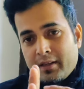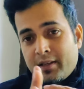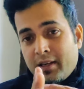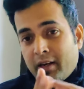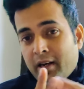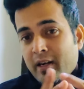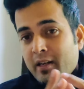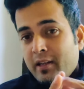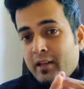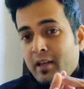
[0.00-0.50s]

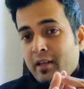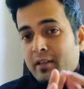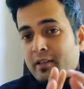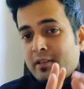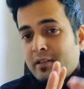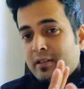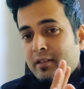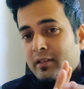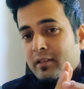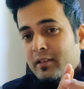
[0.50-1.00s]
Second
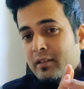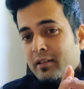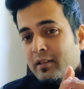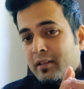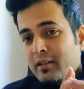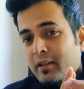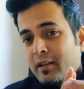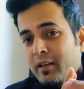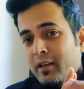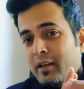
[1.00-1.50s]
things
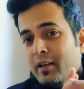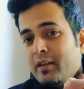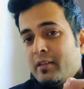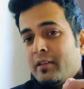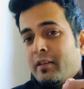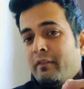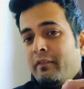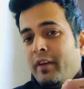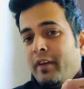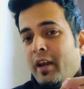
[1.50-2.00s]

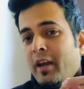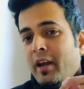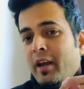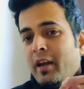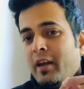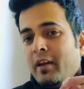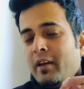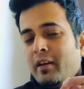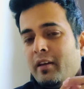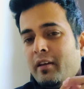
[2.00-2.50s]
is a
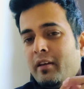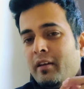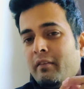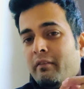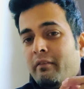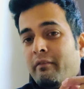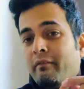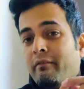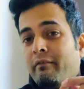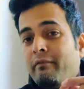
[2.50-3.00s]
very
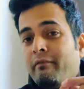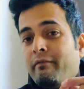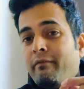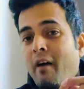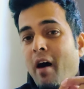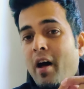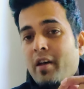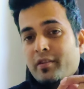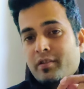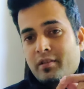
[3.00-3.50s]

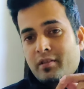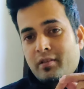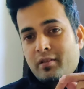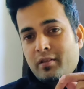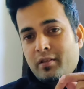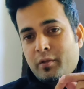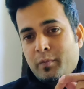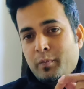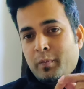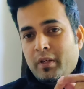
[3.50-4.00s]

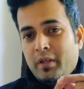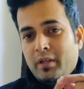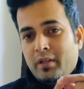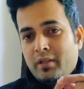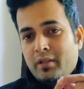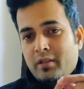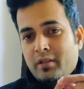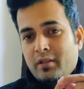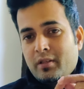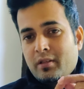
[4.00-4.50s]
fast
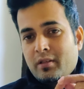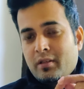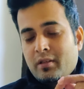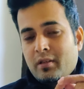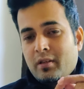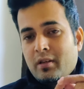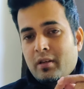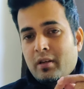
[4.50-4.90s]
speeds,